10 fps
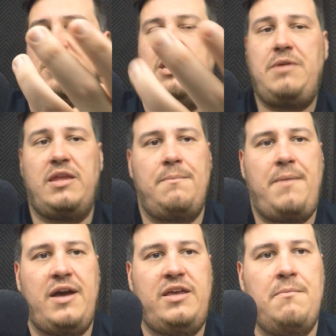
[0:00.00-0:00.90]
keep that in the
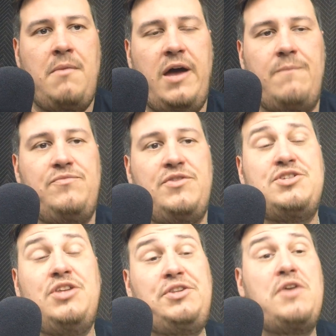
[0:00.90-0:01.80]
back of your mind. There's
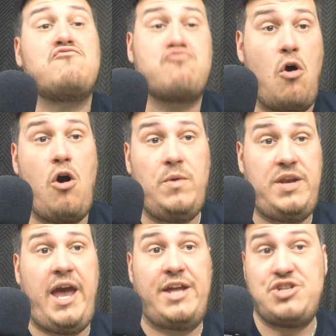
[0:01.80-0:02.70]
nothing wrong with
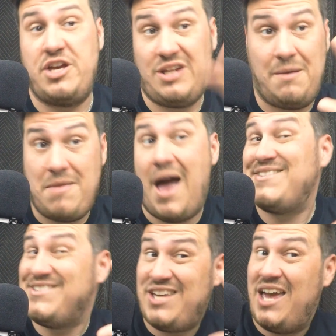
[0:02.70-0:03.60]
handshakes, and I'm not
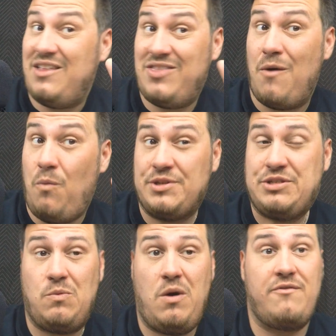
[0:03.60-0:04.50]
saying that
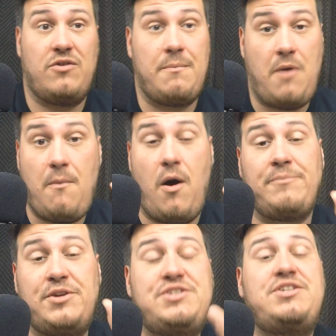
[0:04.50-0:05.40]
whatsoever.
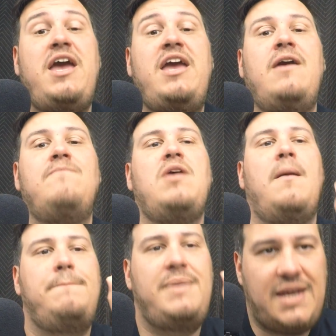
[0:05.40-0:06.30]
I'm just saying
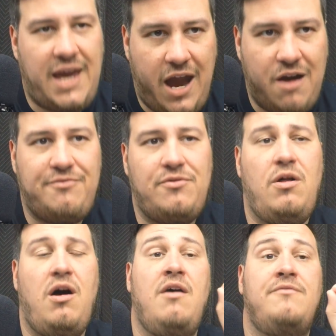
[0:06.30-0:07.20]
be
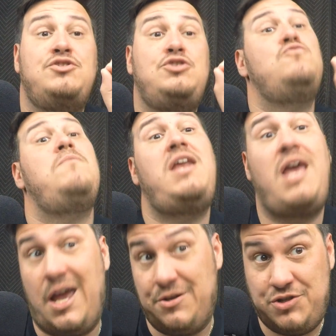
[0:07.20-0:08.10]
careful of too many
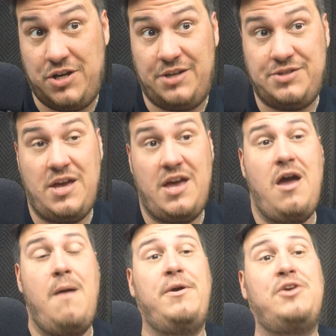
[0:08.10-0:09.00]
handshakes,
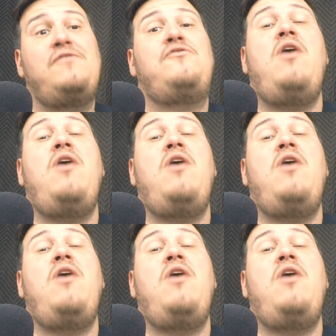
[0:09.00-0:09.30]
because if you